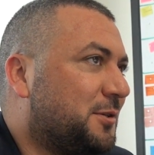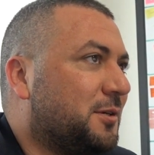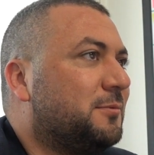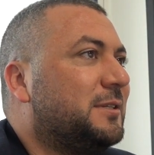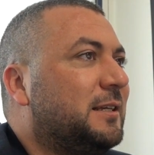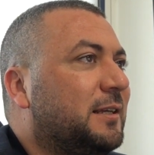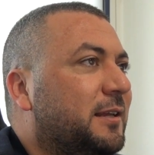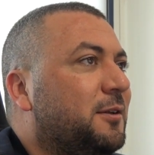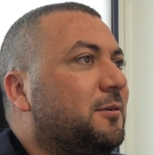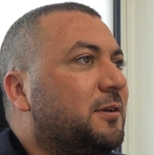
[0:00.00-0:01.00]
So
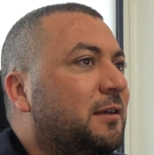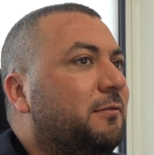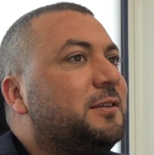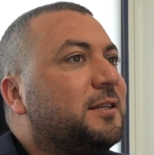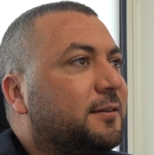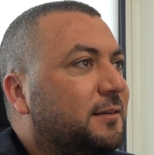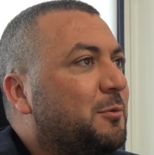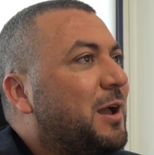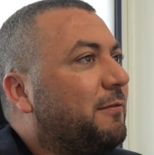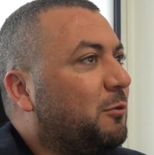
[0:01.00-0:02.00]
technically, every Saturday
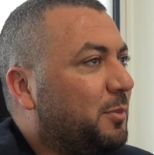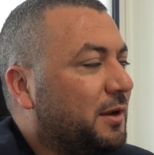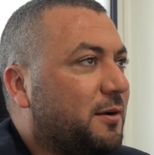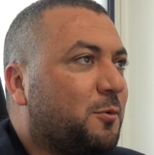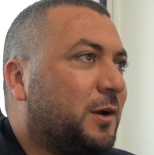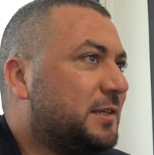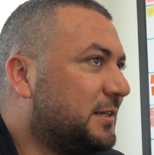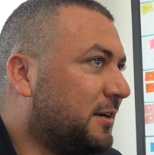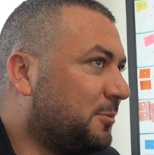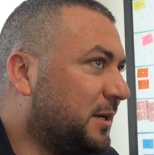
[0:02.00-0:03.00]
we have a webinar, once
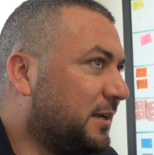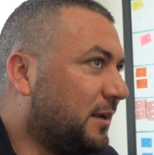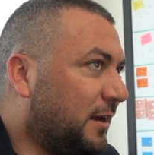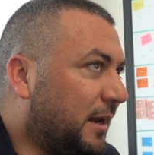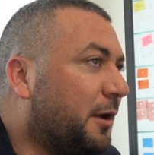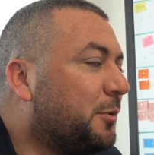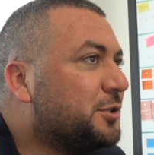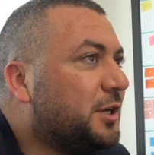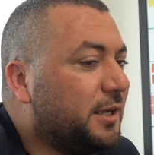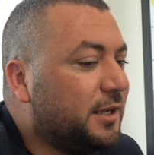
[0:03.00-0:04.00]
in Arabic
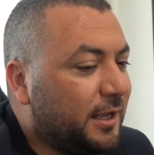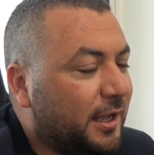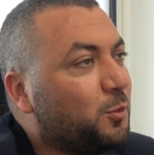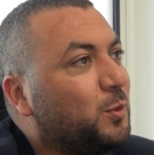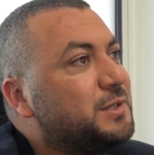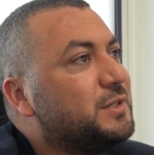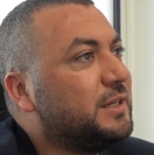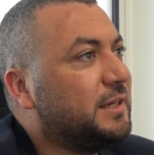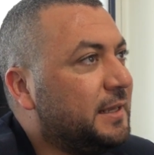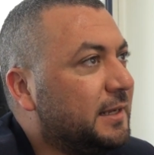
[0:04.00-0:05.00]
language and once
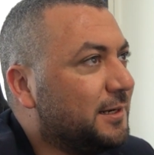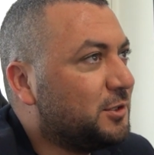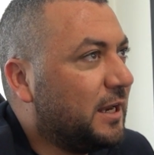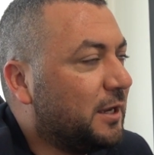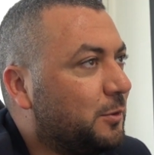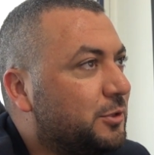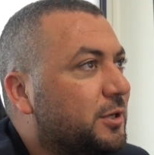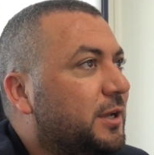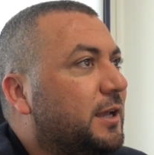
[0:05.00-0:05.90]
in English language.